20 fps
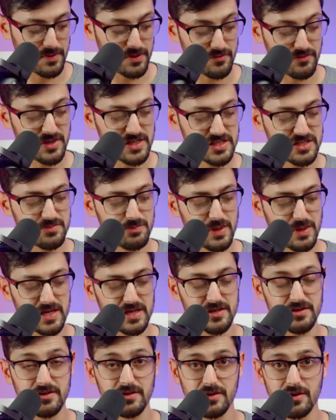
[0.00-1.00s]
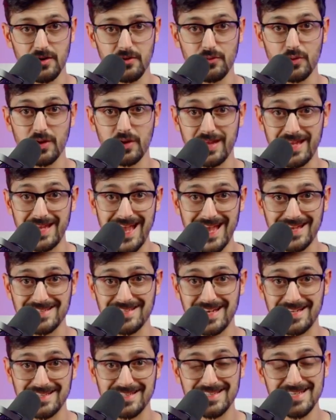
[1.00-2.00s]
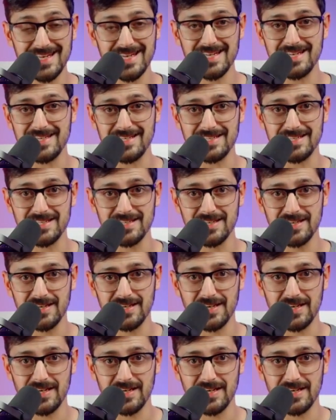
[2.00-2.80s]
But the read speed of one of the SSDs